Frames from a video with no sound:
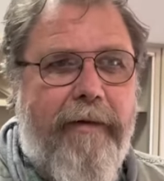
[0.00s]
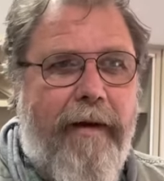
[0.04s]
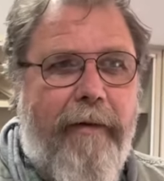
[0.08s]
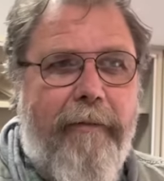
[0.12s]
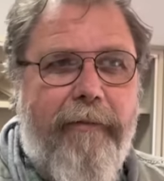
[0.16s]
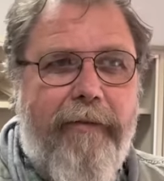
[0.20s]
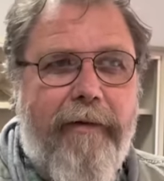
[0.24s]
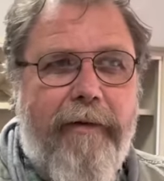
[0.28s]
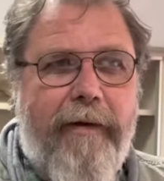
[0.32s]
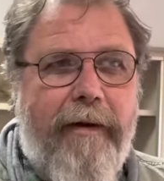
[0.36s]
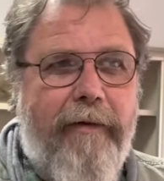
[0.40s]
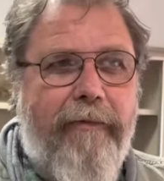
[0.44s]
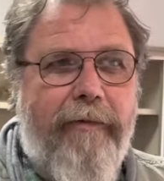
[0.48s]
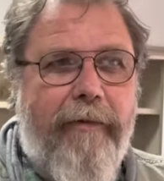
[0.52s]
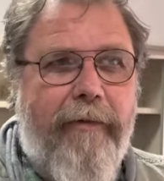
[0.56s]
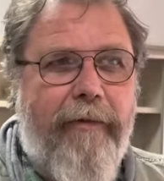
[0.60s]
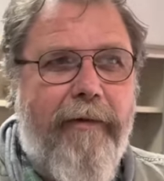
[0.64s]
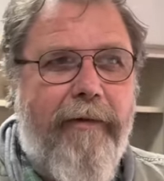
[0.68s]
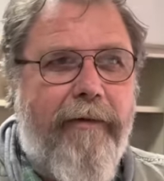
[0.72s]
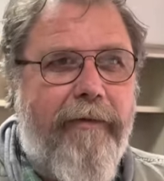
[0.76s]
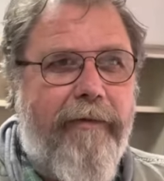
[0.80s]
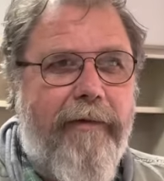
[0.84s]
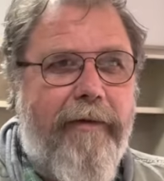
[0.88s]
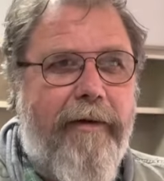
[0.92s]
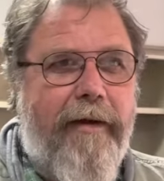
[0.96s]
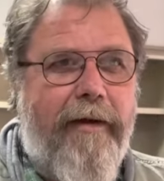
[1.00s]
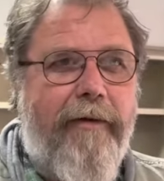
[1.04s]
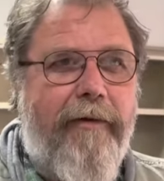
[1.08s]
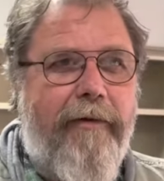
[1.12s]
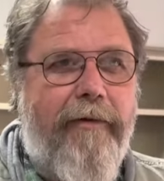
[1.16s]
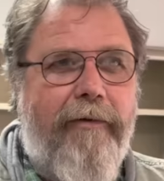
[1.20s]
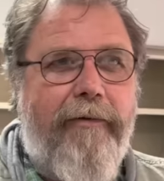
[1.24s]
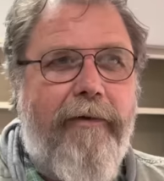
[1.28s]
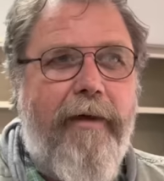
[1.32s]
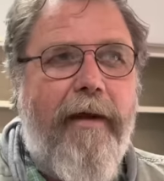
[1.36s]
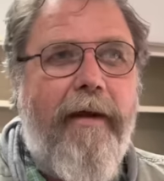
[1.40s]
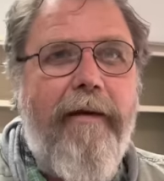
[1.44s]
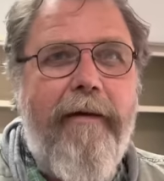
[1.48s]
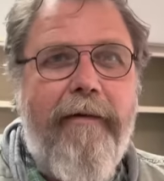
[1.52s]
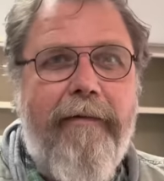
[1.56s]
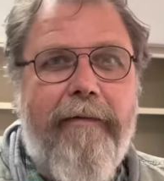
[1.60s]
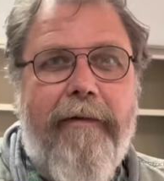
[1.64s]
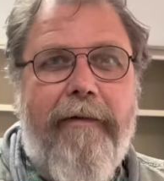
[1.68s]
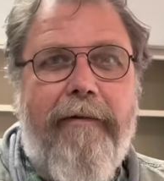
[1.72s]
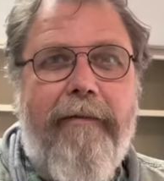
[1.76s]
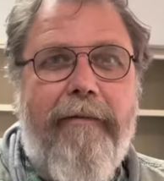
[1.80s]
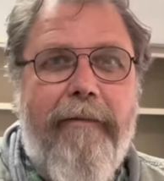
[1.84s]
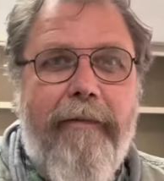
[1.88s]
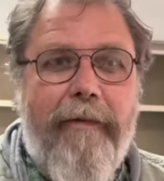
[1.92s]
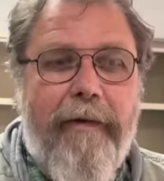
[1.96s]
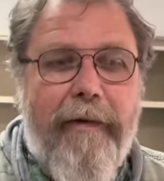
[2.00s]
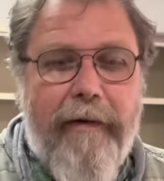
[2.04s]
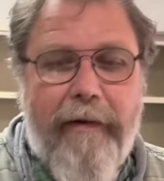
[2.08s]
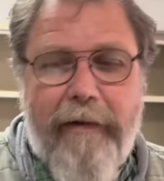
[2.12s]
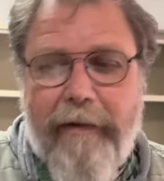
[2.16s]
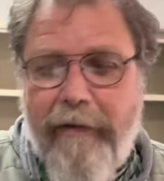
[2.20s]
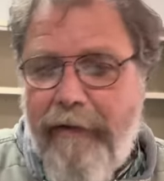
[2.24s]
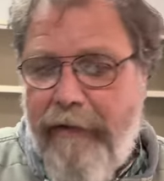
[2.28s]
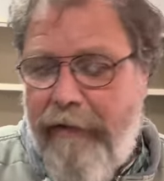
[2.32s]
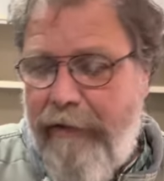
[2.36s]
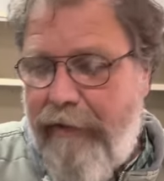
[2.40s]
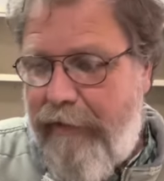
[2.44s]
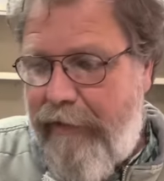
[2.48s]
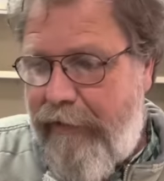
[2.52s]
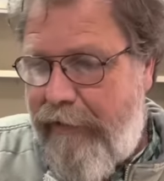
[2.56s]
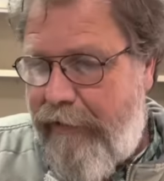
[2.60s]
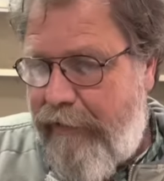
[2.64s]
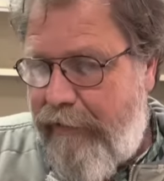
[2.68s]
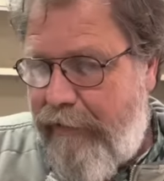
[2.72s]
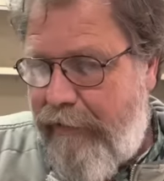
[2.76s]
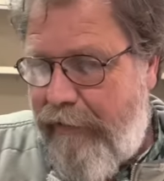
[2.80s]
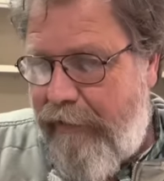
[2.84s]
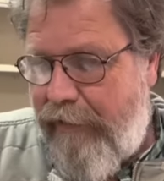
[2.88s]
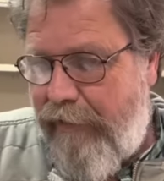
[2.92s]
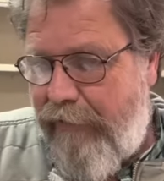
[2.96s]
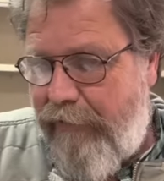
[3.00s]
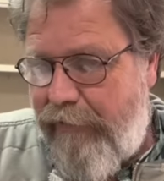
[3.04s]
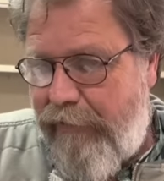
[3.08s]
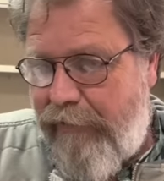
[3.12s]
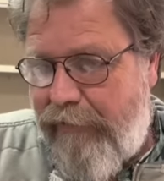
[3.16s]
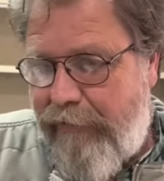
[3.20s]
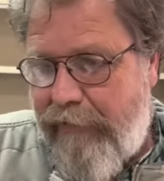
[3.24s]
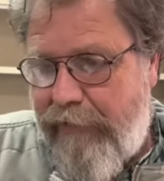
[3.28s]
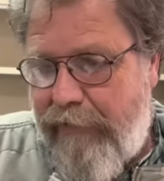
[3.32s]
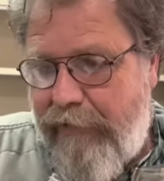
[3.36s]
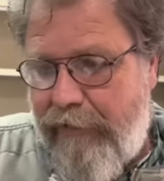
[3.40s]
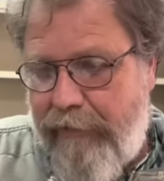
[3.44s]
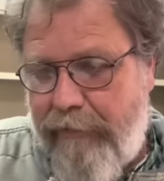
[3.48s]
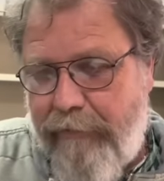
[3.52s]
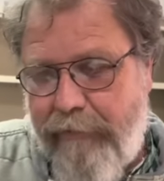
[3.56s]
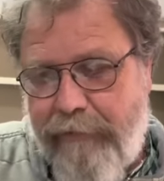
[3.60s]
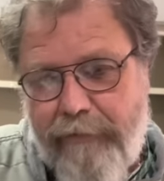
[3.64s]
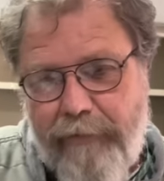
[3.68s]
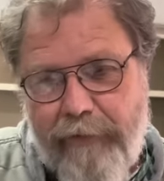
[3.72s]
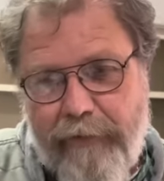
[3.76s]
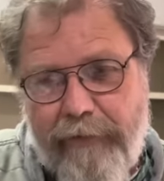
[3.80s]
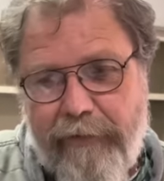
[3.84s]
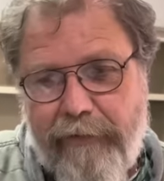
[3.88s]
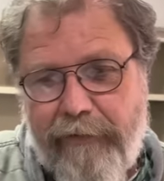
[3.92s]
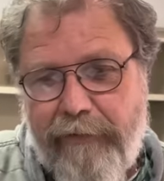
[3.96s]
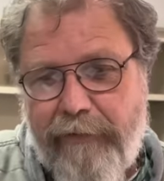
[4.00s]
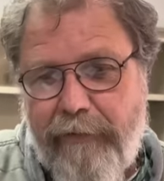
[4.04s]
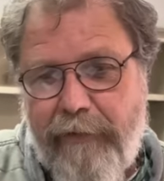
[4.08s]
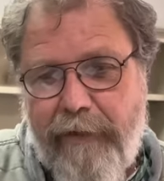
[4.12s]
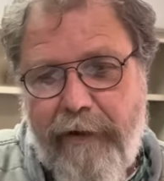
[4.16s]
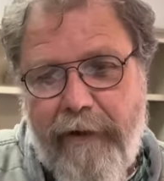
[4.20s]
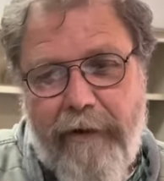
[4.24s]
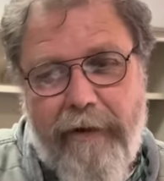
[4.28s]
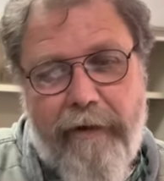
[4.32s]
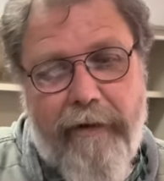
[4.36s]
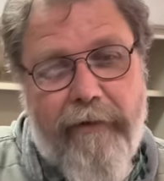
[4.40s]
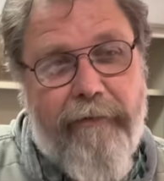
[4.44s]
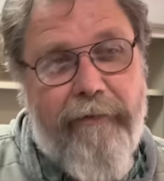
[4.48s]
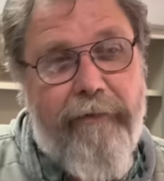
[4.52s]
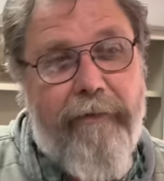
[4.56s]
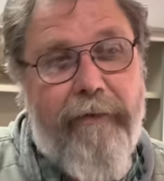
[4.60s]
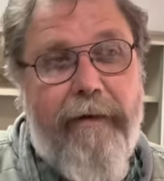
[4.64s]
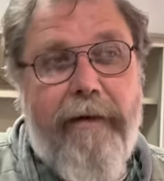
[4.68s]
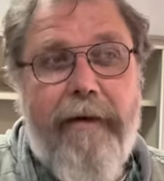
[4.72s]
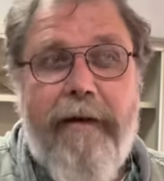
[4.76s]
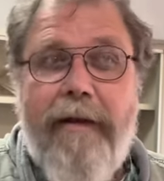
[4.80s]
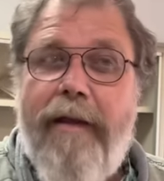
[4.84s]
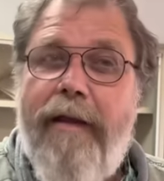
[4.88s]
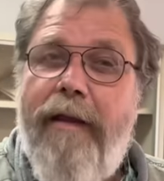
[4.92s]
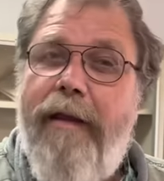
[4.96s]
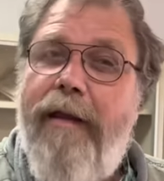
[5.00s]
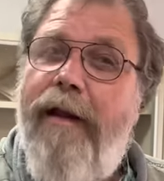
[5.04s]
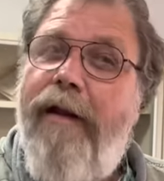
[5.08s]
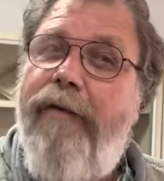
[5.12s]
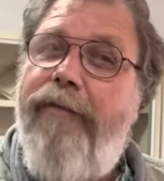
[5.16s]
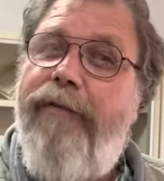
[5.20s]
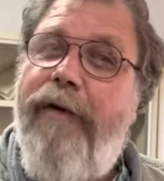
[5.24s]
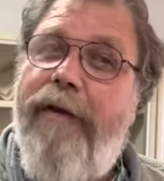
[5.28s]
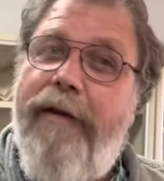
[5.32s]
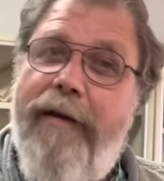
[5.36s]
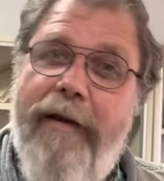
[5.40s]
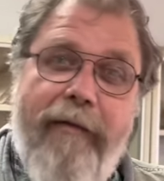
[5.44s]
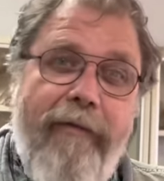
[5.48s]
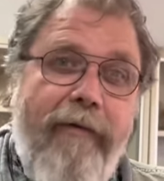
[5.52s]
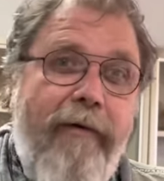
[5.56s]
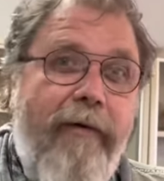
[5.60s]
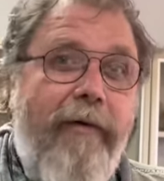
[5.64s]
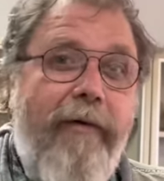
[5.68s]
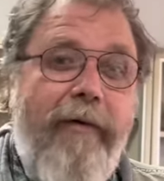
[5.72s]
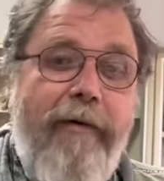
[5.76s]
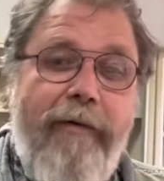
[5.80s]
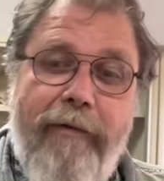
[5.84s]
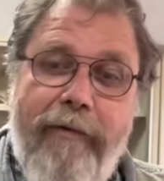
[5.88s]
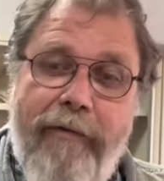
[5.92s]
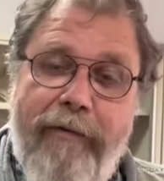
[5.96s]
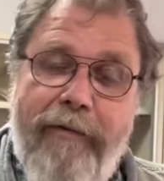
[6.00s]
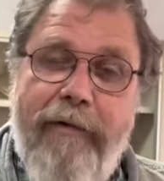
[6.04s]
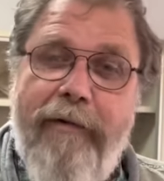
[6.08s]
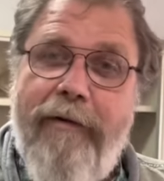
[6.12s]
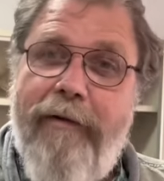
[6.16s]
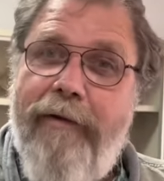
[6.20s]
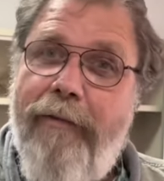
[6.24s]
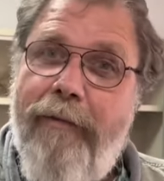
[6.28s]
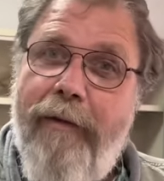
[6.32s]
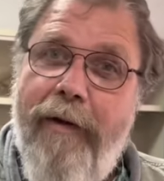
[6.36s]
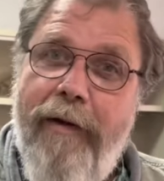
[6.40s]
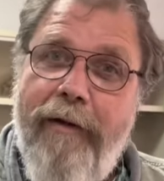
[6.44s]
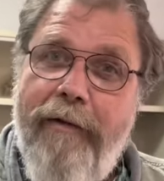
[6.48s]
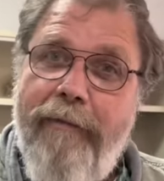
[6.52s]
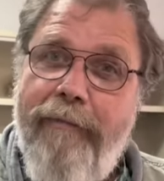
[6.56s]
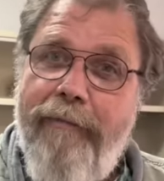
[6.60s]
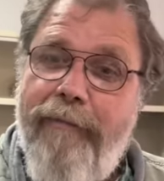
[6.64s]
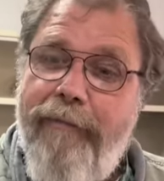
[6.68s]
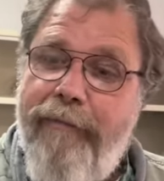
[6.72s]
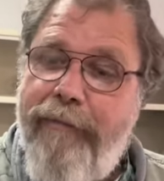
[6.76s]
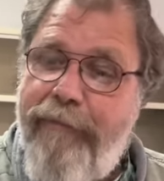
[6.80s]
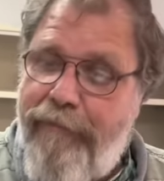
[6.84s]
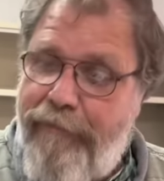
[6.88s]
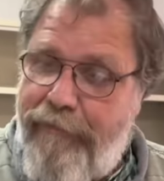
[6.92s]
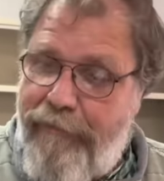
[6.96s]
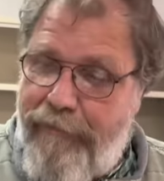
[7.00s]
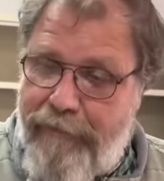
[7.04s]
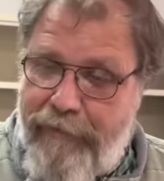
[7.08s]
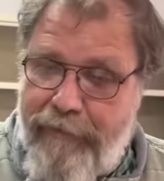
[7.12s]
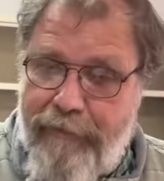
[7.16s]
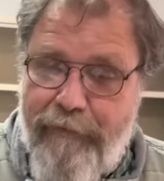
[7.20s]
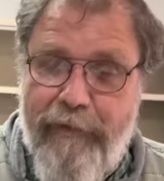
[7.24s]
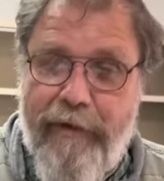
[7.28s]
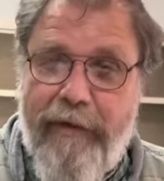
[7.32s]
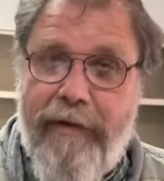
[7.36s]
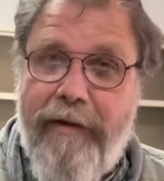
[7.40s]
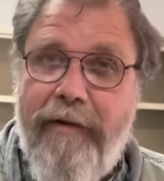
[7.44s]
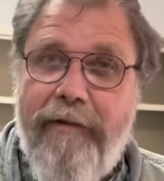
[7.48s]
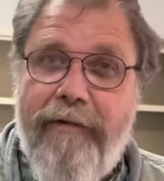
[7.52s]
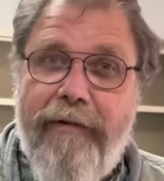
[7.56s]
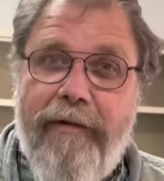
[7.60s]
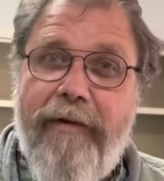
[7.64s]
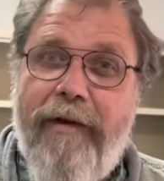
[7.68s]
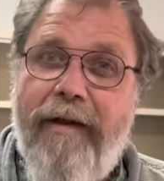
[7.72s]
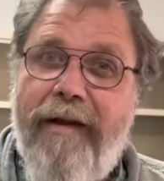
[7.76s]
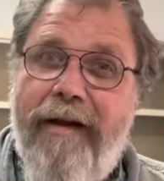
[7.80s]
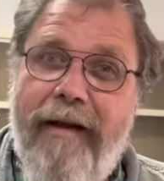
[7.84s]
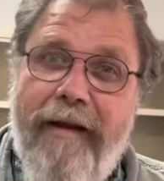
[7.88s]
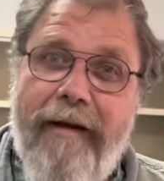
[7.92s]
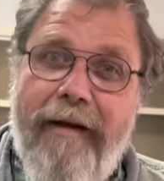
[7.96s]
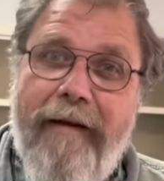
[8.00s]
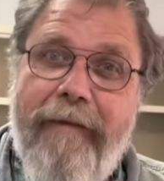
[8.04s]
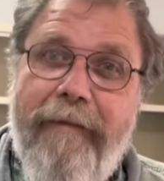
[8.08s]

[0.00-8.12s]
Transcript: times in life where things will get a little tight. So now I'm just gonna put this away, and if and if I never use it, you know what? My kids will get it.